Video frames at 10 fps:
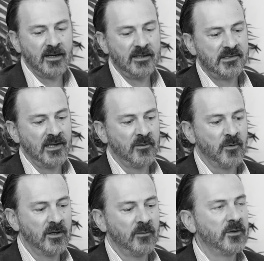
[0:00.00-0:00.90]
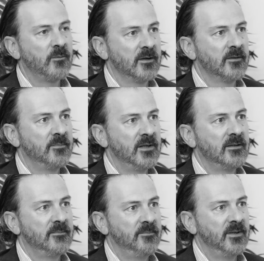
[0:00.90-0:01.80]
uh, he's now working with one of the
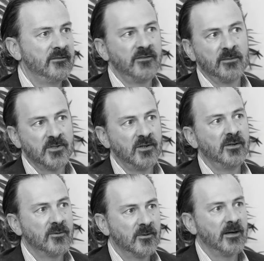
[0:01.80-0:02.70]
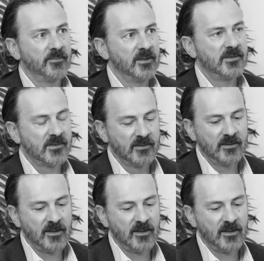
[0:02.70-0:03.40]
big big pharmaceutical companies,